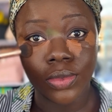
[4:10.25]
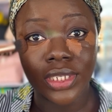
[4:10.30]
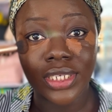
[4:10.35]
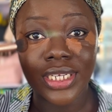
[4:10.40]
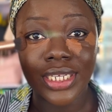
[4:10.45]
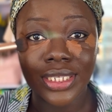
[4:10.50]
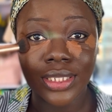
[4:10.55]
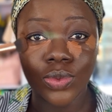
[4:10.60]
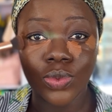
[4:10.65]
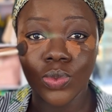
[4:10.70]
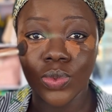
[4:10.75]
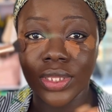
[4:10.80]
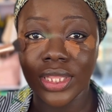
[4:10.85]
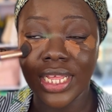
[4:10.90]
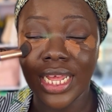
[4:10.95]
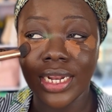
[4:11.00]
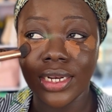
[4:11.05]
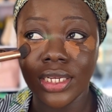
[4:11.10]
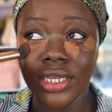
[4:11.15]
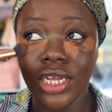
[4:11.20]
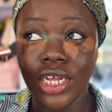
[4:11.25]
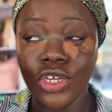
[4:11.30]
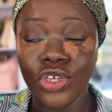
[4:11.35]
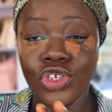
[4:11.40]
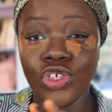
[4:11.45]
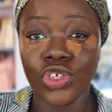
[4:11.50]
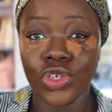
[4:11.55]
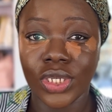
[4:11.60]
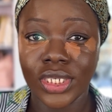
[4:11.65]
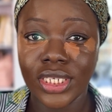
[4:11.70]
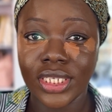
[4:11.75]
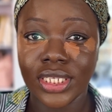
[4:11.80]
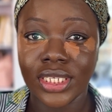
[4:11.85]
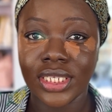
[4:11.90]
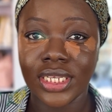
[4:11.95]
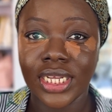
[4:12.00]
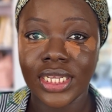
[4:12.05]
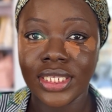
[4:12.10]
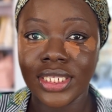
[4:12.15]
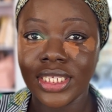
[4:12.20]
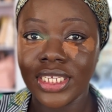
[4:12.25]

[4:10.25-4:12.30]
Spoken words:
Just with that short distance.